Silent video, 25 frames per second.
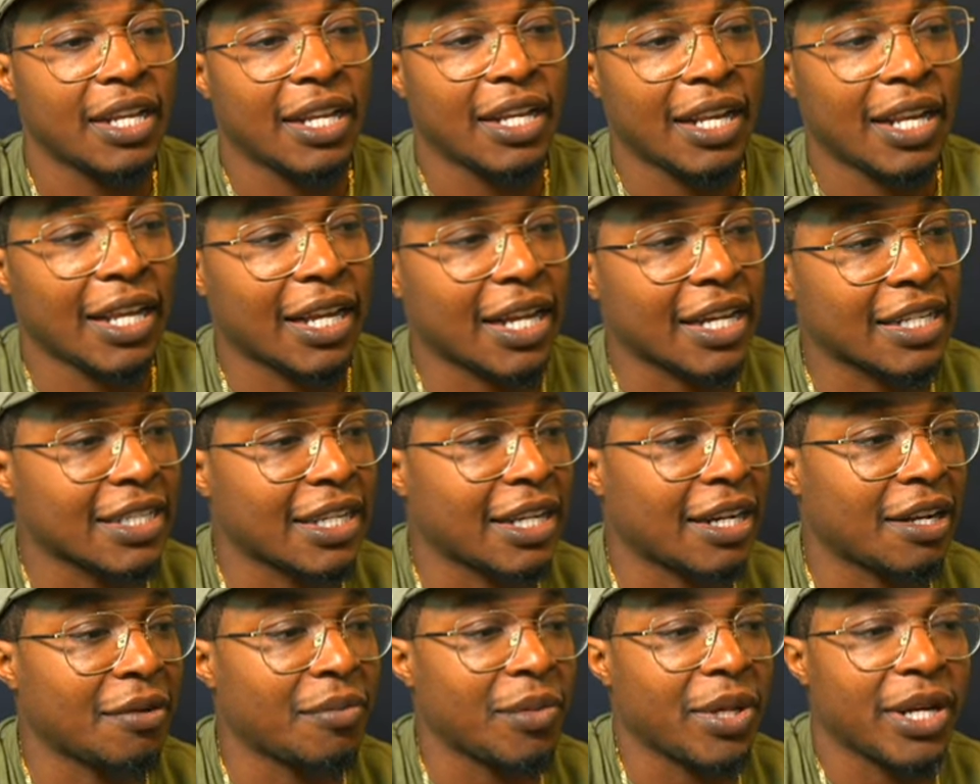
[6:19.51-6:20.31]
like I
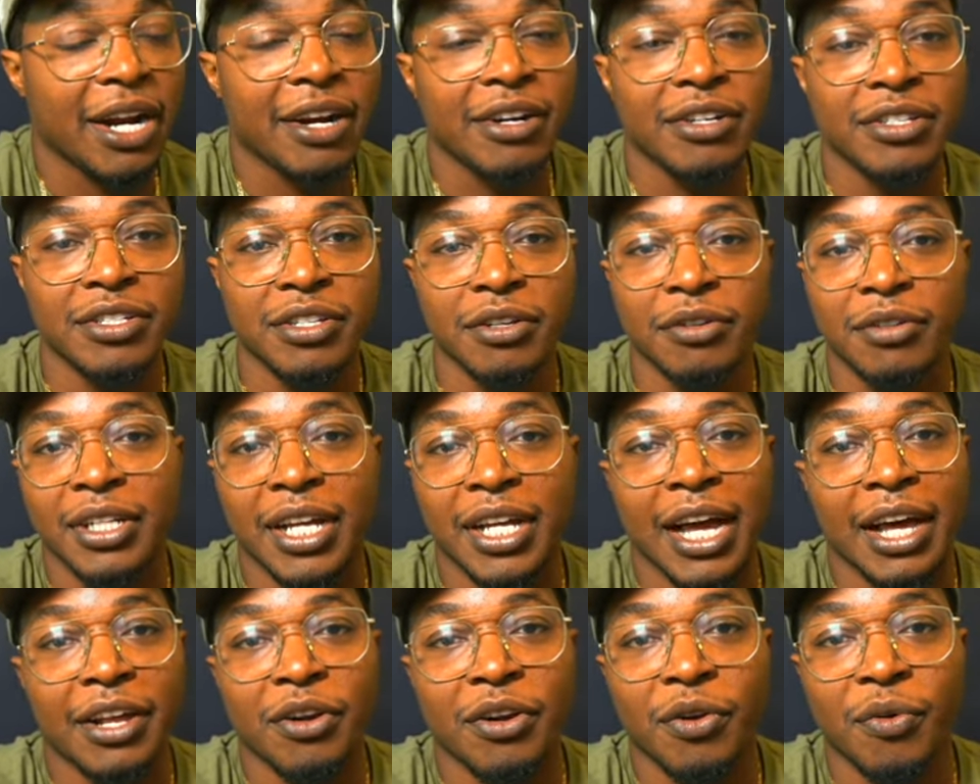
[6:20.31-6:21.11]
said, I'm in Arizona.
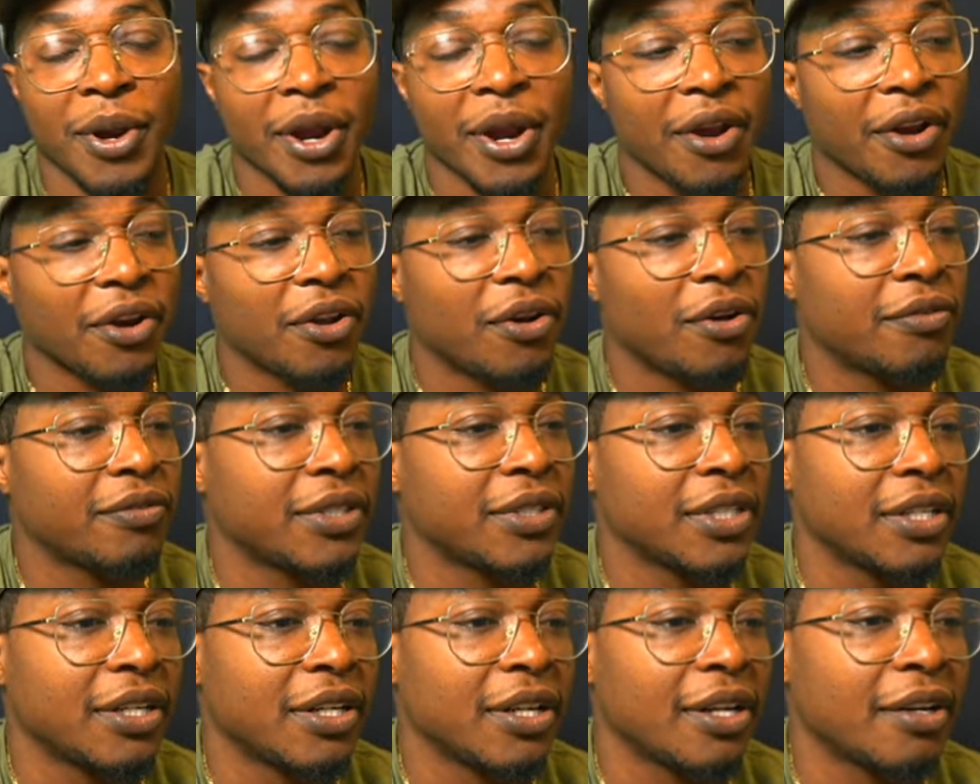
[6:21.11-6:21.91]
I don't wear it
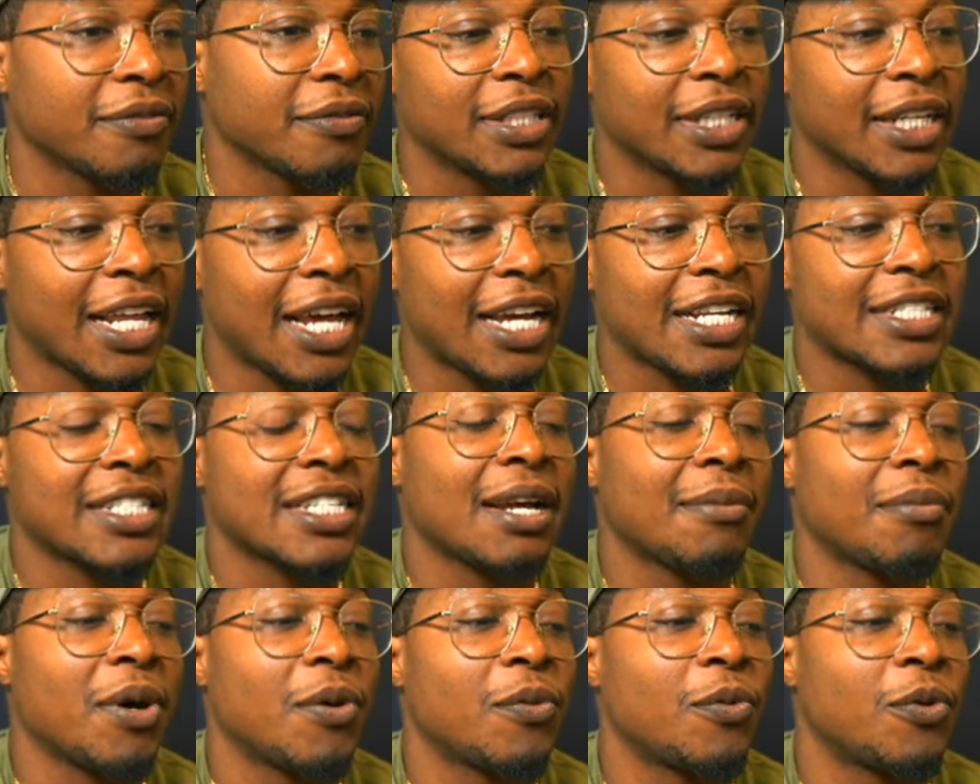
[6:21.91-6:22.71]
often enough. The last
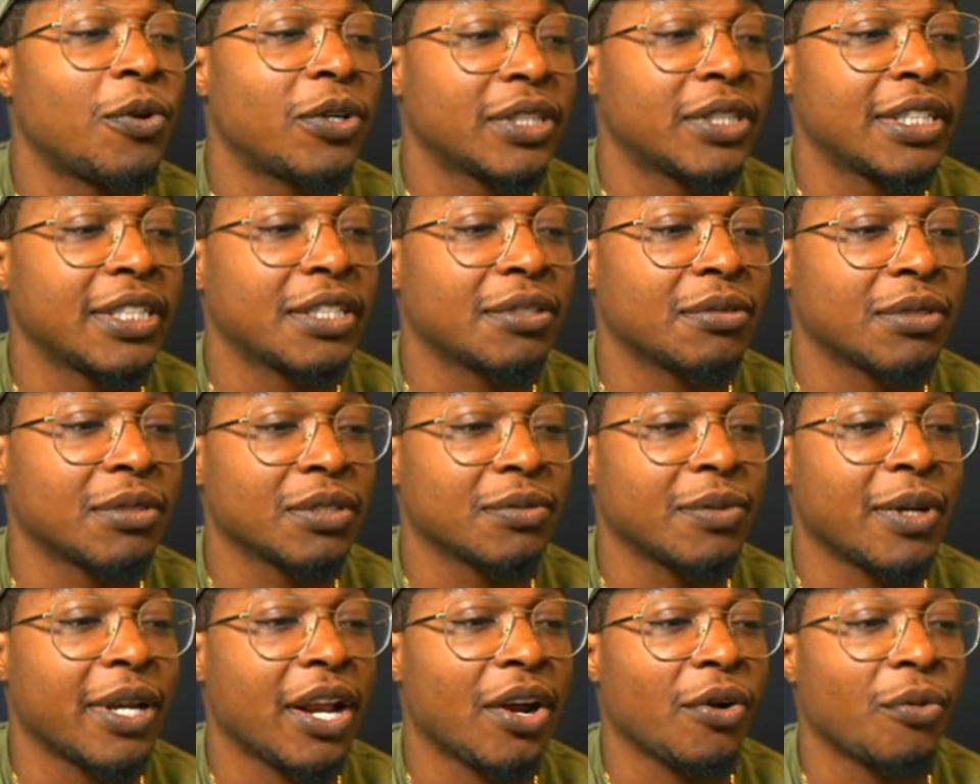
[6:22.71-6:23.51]
time I wore this was
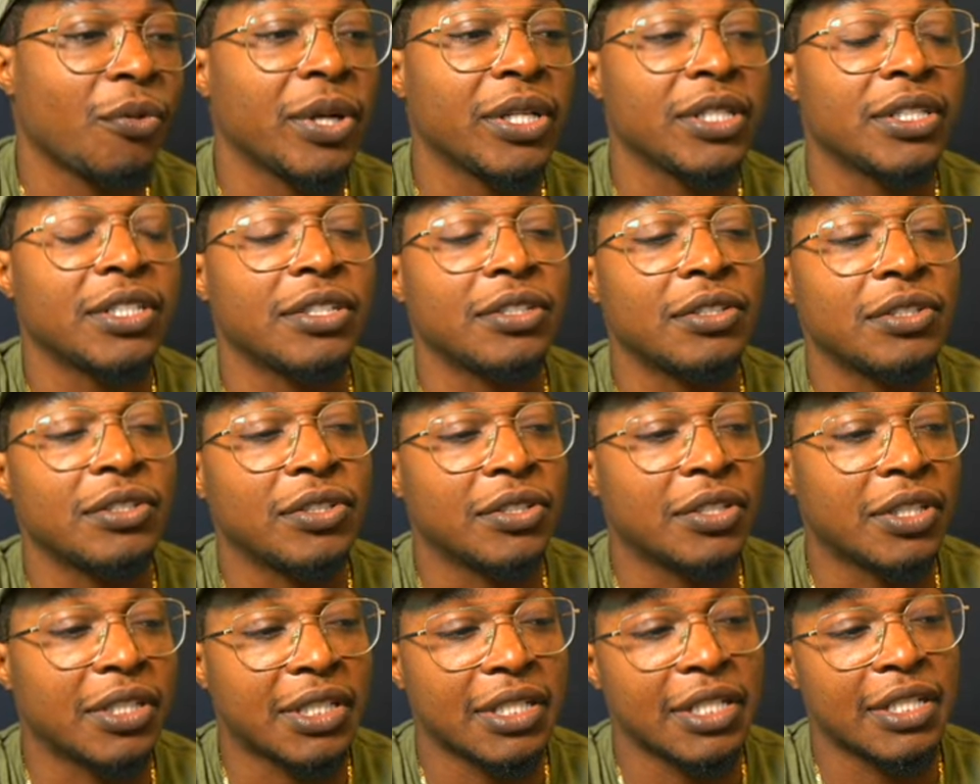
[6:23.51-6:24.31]
when I went to New
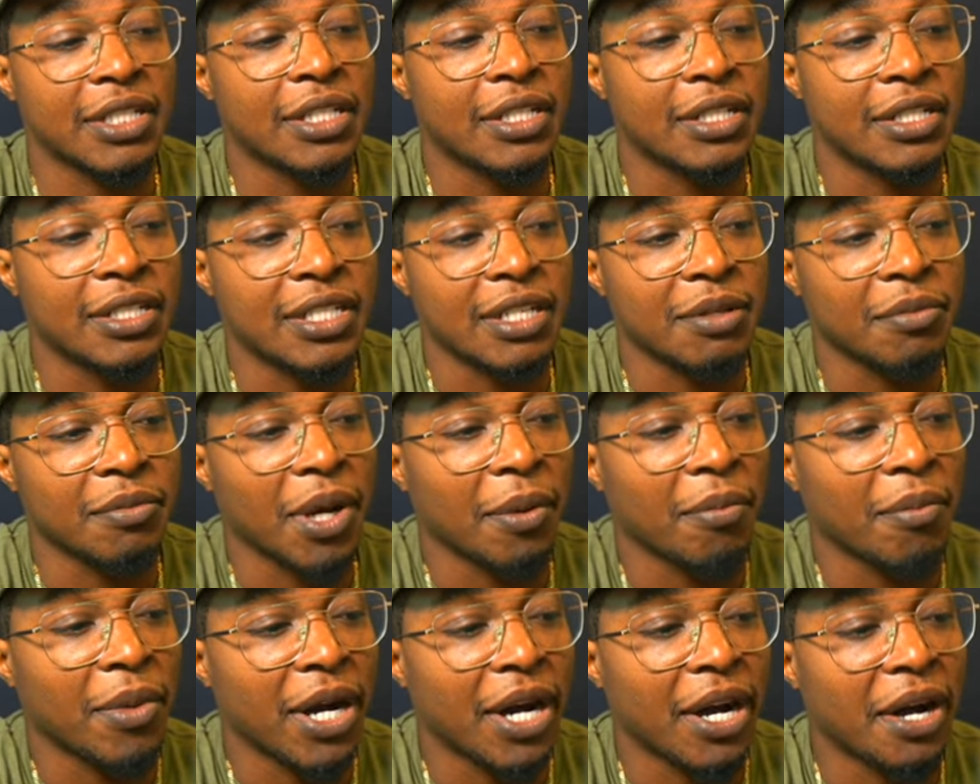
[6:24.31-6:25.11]
York City to see
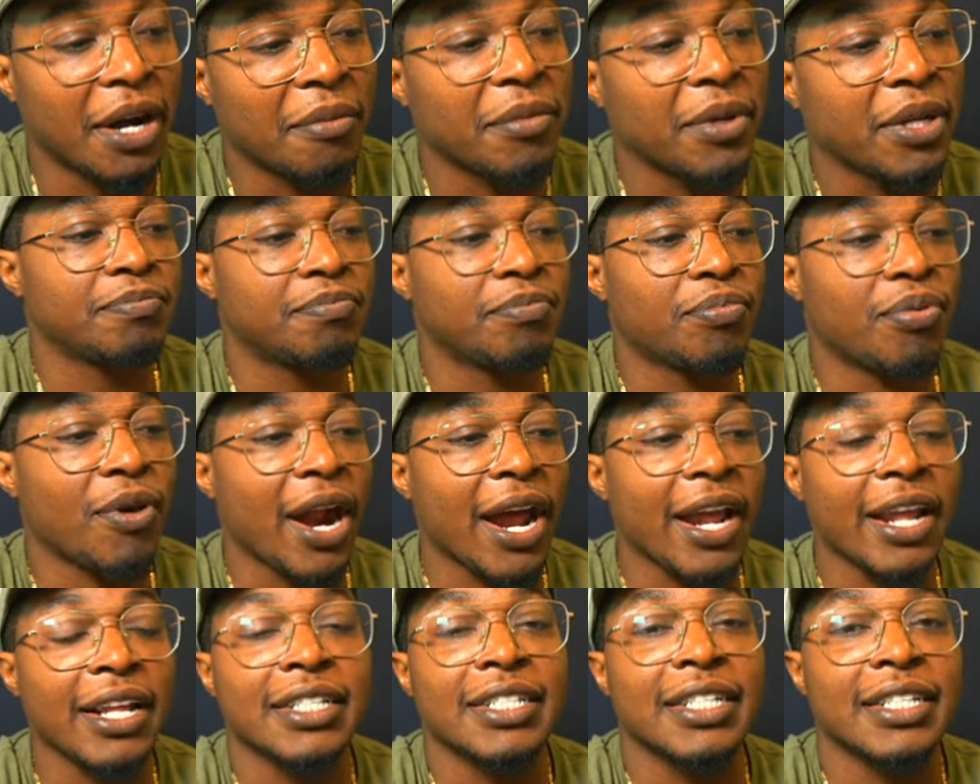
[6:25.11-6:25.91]
my mom.
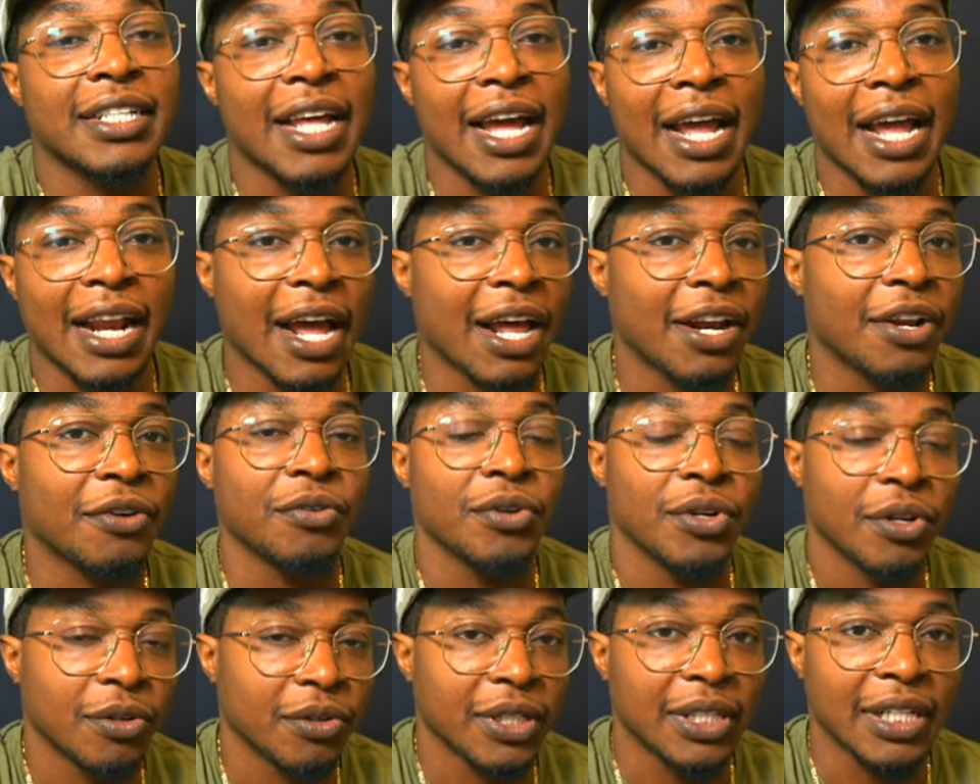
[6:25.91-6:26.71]
Prior to that, I
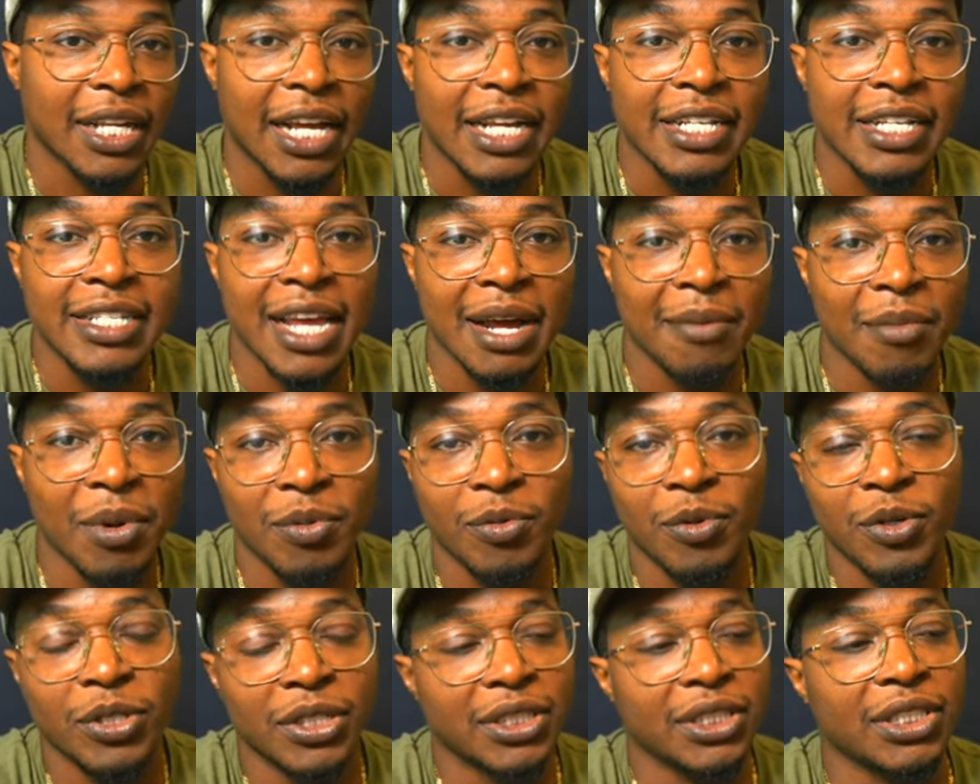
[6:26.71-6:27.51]
don't know the last time I
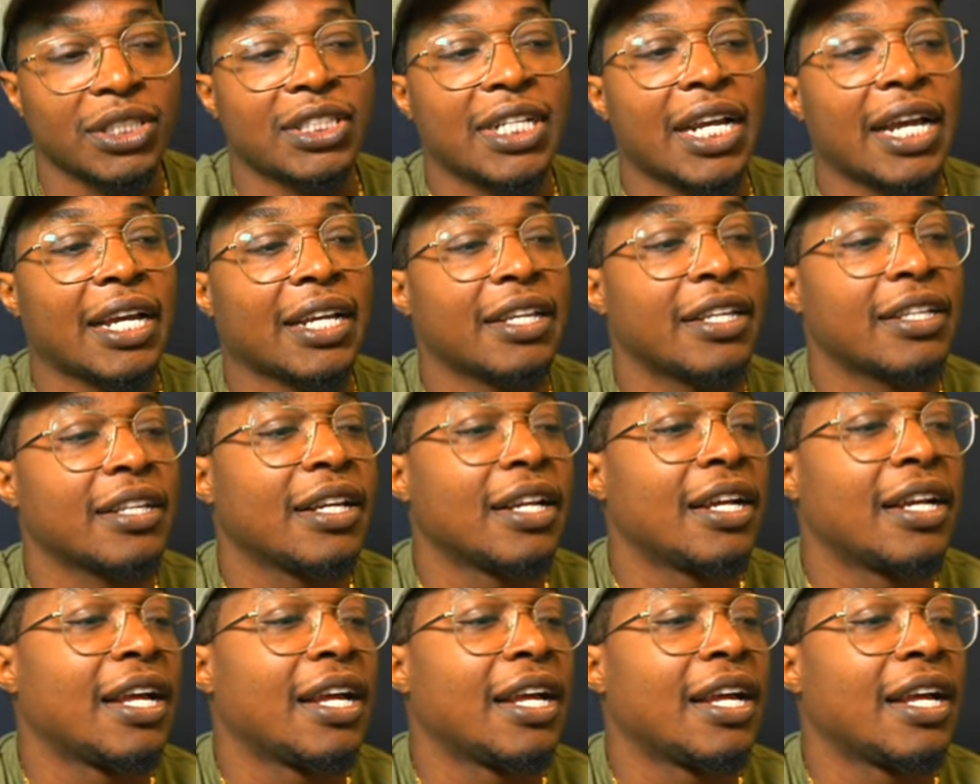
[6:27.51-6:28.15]
wore this jacket.